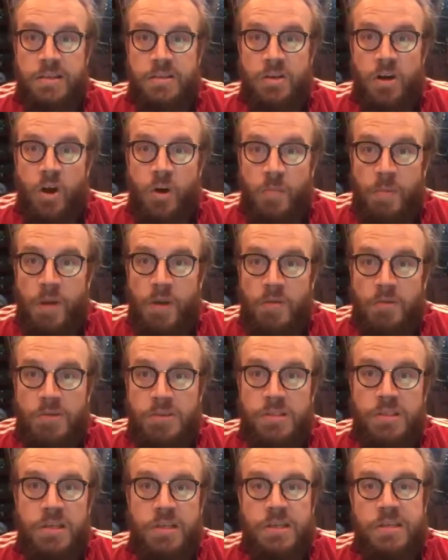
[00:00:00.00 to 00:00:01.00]
homos,
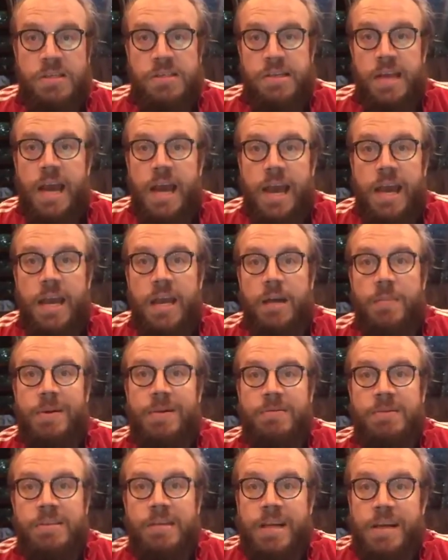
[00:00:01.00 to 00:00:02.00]
say about
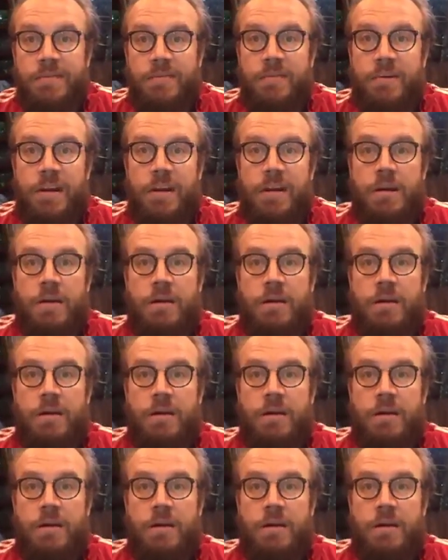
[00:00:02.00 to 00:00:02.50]
slavery.